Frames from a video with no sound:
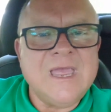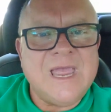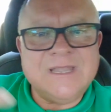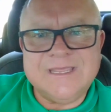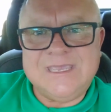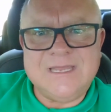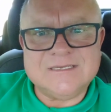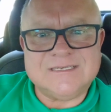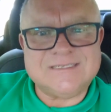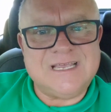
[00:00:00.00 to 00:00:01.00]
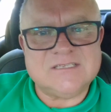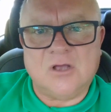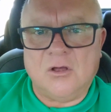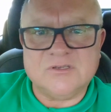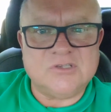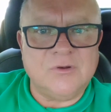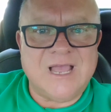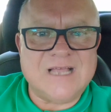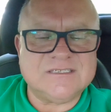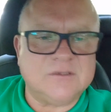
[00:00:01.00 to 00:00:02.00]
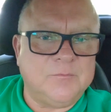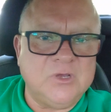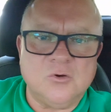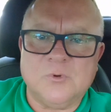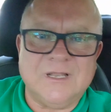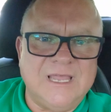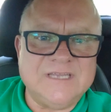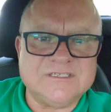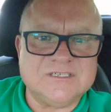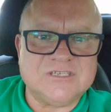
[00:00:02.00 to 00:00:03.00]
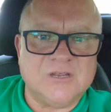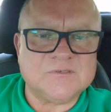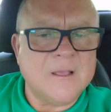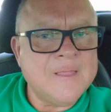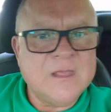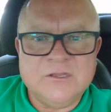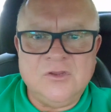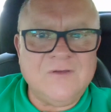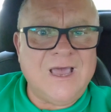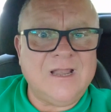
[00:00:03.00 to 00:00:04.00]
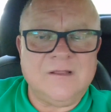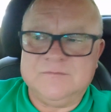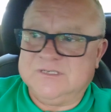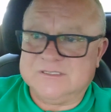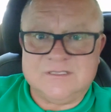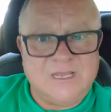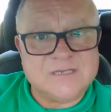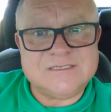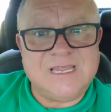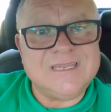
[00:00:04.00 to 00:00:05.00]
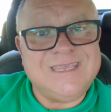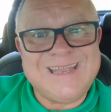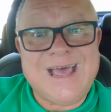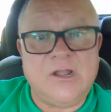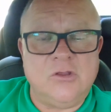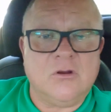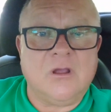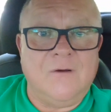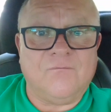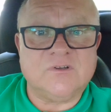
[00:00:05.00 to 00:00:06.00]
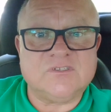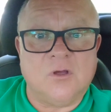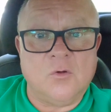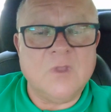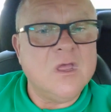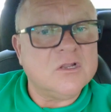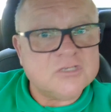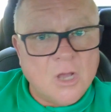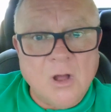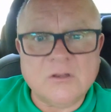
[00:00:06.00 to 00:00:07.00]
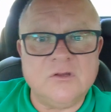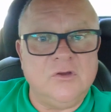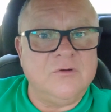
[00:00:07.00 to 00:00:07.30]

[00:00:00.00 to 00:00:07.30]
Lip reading: And the key to success that's also, guys, to build relationships, you got to, just like I said, get out of your comfort zone. Talk to your